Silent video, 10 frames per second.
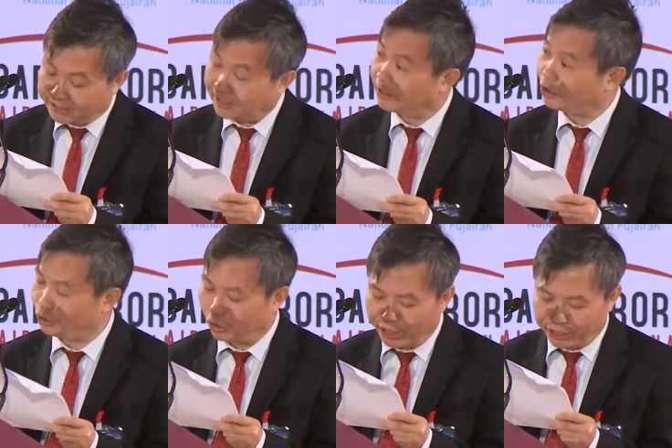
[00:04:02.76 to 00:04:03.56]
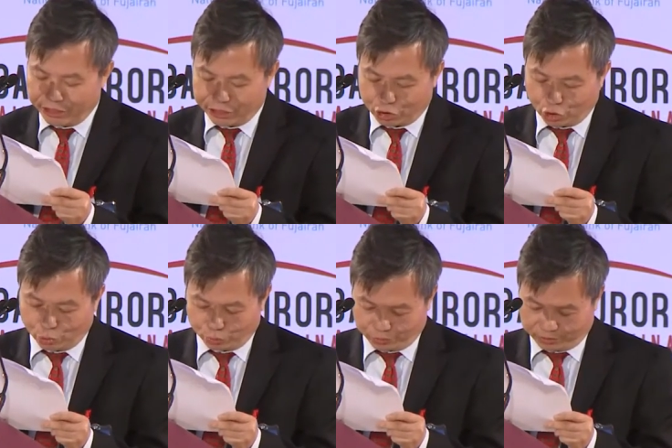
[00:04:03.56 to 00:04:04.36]
the Chinese
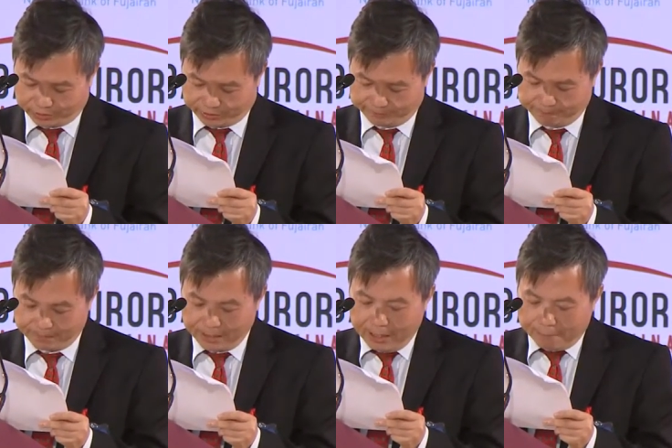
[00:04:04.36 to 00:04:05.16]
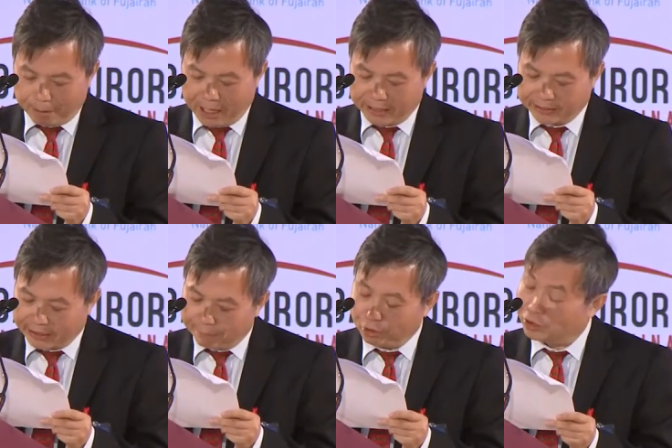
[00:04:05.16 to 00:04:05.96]
goals by
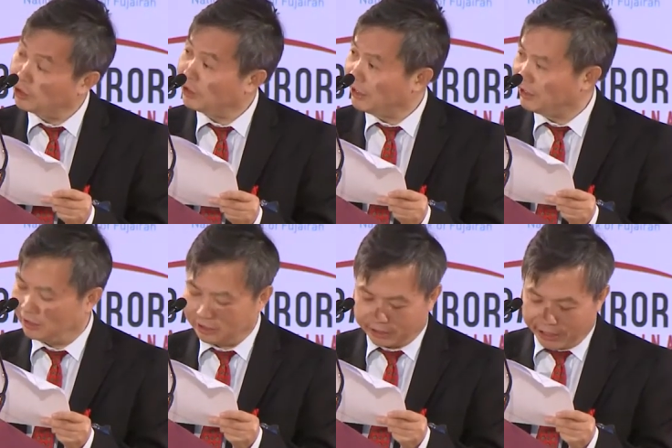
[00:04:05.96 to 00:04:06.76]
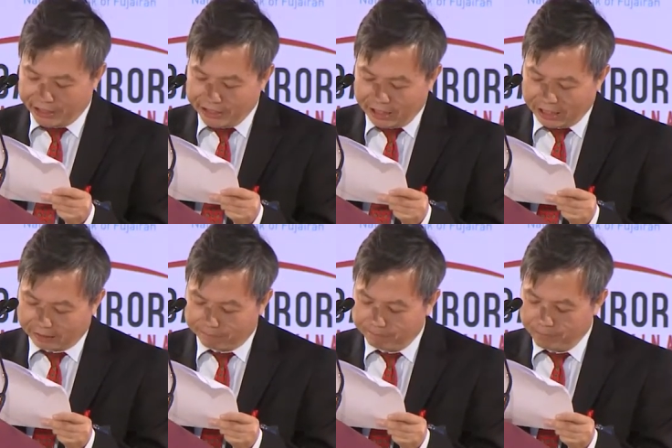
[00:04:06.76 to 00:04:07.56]
doubling its
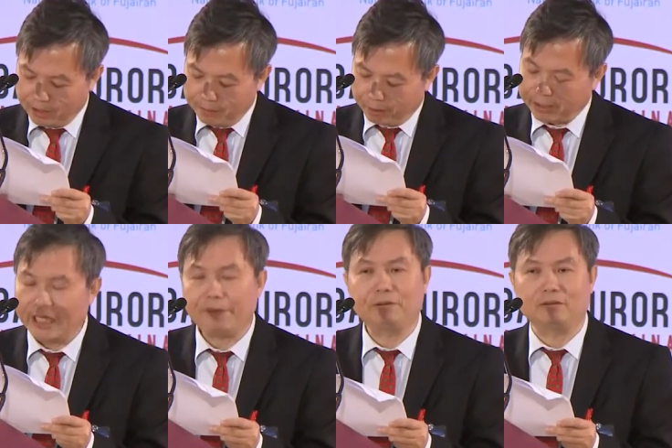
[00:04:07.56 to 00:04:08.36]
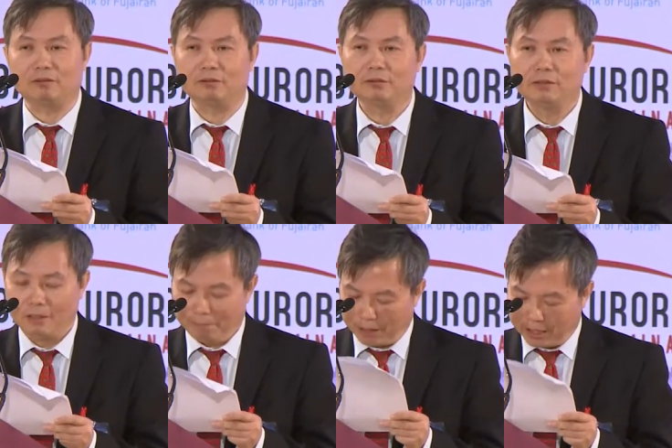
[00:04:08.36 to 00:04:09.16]
income per capita
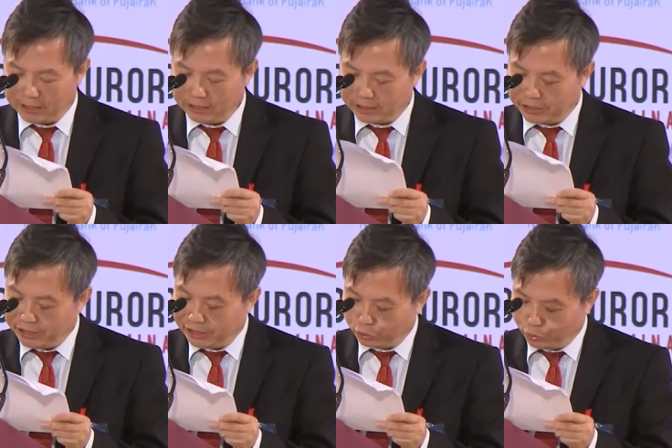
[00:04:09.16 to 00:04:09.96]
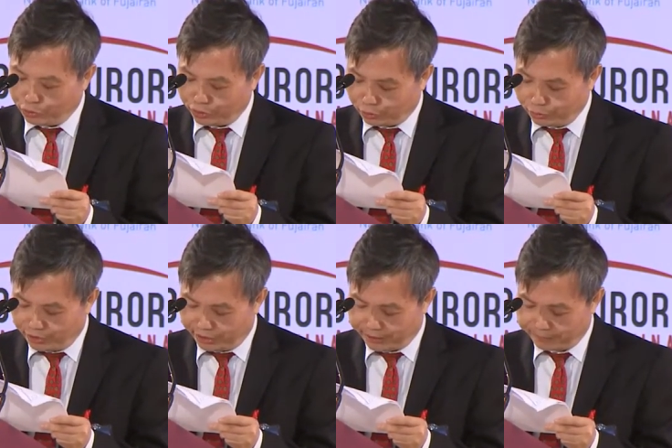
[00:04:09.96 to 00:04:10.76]
by the year
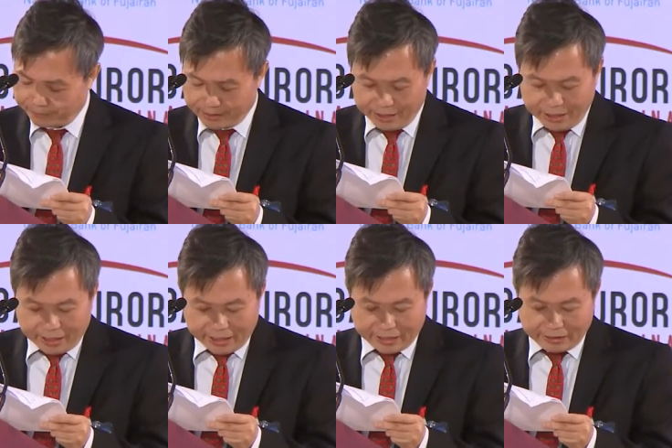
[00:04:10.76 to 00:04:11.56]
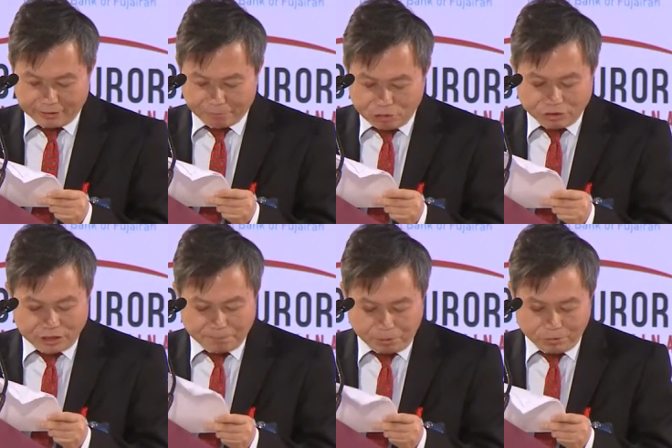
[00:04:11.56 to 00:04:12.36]
2020. And most
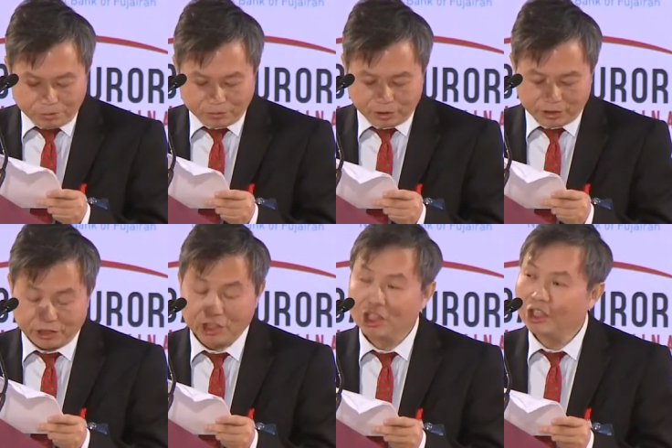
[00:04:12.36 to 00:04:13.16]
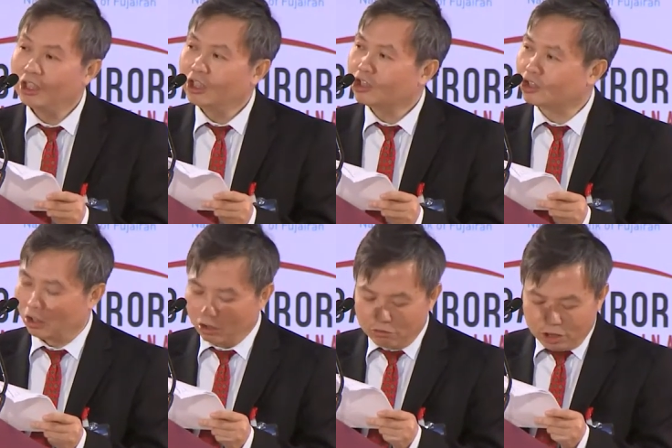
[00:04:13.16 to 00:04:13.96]
importantly,
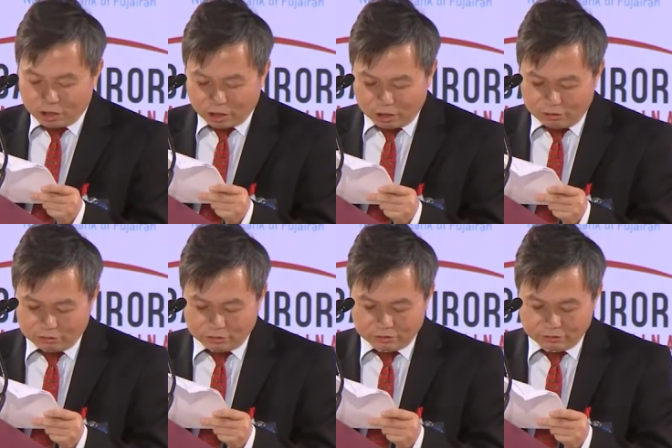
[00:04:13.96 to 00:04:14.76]
slower growth